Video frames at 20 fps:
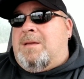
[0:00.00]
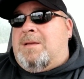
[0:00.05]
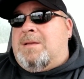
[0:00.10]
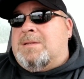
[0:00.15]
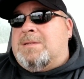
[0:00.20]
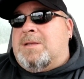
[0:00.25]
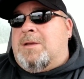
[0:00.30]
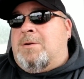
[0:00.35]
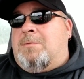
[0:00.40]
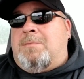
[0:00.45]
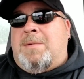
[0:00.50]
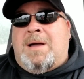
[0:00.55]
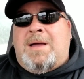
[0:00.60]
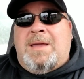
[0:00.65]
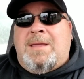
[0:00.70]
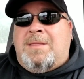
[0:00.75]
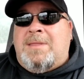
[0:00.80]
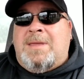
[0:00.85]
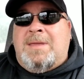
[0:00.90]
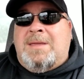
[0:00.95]
So
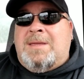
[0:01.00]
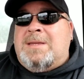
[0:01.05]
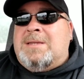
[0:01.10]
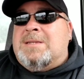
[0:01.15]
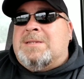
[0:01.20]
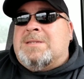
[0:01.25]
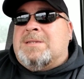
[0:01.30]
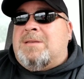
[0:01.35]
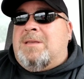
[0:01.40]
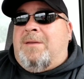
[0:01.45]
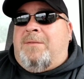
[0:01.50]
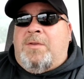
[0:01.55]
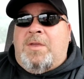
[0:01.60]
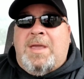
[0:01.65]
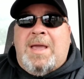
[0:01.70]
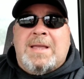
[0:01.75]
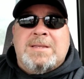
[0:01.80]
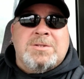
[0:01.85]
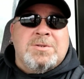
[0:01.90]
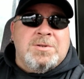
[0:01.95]
my thing is, if you
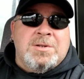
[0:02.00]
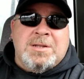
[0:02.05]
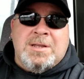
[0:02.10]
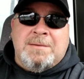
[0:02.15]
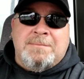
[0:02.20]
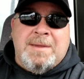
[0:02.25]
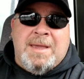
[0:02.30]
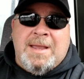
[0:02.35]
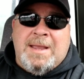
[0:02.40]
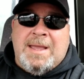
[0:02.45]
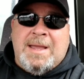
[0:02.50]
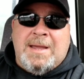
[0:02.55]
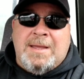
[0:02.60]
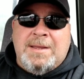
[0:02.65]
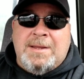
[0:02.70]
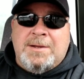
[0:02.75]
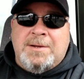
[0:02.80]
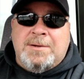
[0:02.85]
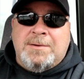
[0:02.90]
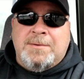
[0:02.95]
guys are going to come back out
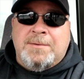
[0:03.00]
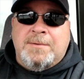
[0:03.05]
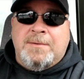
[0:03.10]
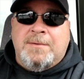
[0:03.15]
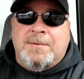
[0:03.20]
here,